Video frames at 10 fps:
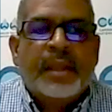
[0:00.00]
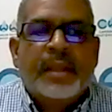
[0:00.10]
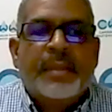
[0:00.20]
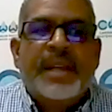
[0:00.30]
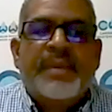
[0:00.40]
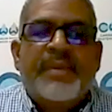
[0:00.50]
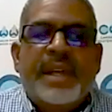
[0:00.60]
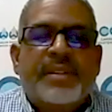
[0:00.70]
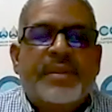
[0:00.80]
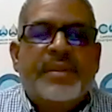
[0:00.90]
Let me get right
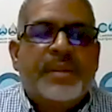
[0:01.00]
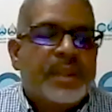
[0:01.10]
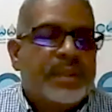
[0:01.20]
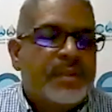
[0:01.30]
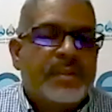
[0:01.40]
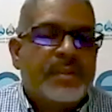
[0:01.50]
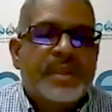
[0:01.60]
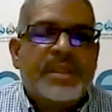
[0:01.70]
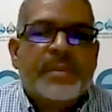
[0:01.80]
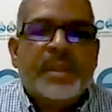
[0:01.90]
into it. I'll talk about
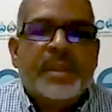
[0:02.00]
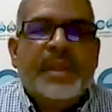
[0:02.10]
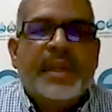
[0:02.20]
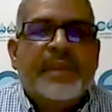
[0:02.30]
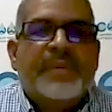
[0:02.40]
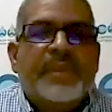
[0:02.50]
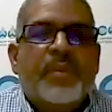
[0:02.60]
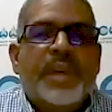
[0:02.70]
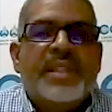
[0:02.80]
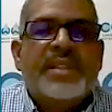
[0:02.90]
CWWA after.
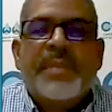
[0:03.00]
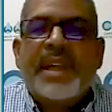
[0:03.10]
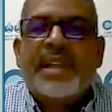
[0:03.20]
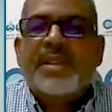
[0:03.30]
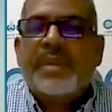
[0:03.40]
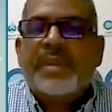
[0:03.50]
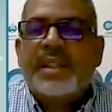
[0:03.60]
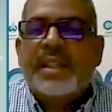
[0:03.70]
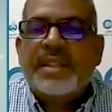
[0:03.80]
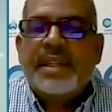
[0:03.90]
Waste management,
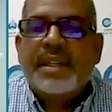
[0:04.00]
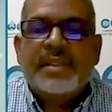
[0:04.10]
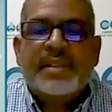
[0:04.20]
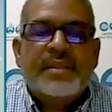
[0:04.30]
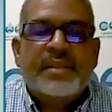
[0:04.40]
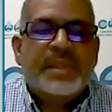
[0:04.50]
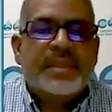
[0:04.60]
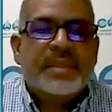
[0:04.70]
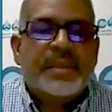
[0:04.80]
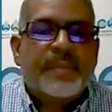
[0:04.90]
an essential
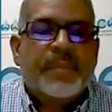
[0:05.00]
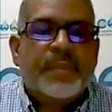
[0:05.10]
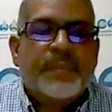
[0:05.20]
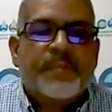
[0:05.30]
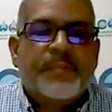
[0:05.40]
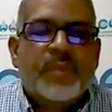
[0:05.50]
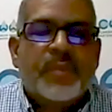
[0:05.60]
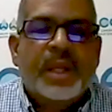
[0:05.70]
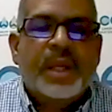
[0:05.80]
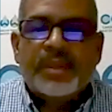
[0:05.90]
service.
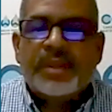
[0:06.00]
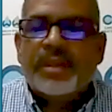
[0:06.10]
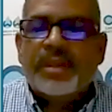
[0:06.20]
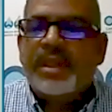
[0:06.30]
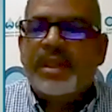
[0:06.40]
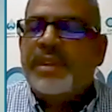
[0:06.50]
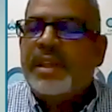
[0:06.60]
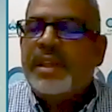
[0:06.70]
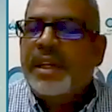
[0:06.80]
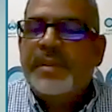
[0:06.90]
Well, I'm not going to read
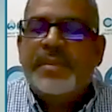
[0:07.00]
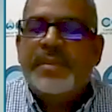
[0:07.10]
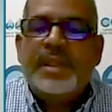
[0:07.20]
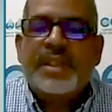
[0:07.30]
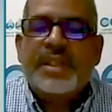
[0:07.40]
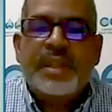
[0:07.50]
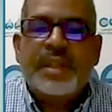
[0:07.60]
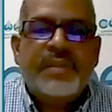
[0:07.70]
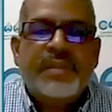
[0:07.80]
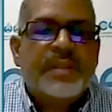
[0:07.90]
everything here because I
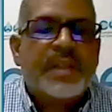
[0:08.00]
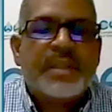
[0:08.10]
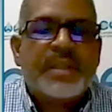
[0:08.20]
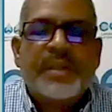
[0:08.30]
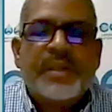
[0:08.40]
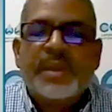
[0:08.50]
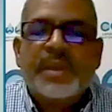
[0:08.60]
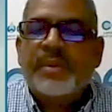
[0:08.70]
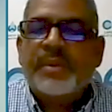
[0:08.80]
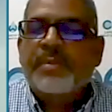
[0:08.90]
know you guys can read, but
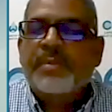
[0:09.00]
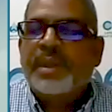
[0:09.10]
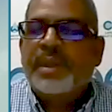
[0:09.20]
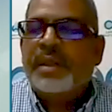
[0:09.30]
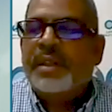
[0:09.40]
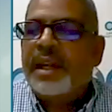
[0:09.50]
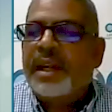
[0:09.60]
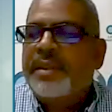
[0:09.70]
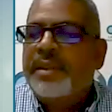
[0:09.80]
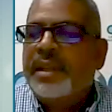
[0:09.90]
the
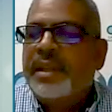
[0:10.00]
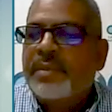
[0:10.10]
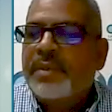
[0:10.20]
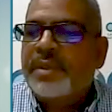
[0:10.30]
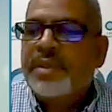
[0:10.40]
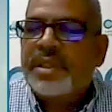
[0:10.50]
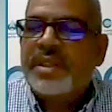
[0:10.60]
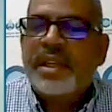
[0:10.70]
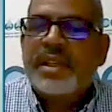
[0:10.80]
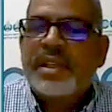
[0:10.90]
underlying thing, like what Chris
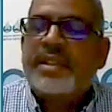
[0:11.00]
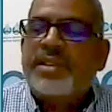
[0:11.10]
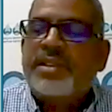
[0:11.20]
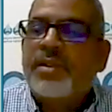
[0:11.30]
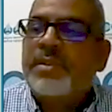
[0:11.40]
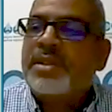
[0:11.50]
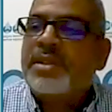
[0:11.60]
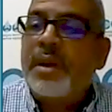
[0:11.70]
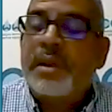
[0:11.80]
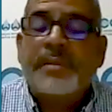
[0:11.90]
said, is that the show must
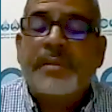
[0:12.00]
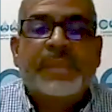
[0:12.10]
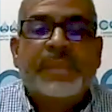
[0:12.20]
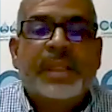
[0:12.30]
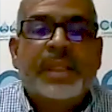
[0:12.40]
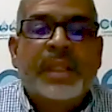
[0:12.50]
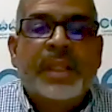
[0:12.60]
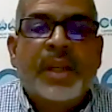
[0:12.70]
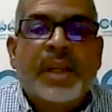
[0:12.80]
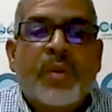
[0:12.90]
go on.
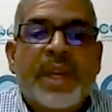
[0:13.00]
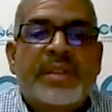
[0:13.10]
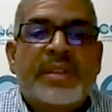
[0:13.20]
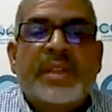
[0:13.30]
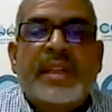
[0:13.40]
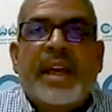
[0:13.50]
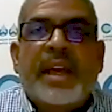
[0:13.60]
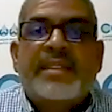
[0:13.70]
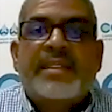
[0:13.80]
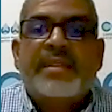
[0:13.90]
Waste
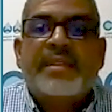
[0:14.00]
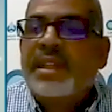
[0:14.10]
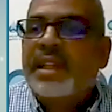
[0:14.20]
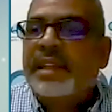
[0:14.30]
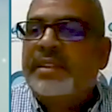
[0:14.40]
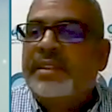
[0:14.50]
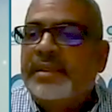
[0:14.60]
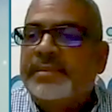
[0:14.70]
has to be collected.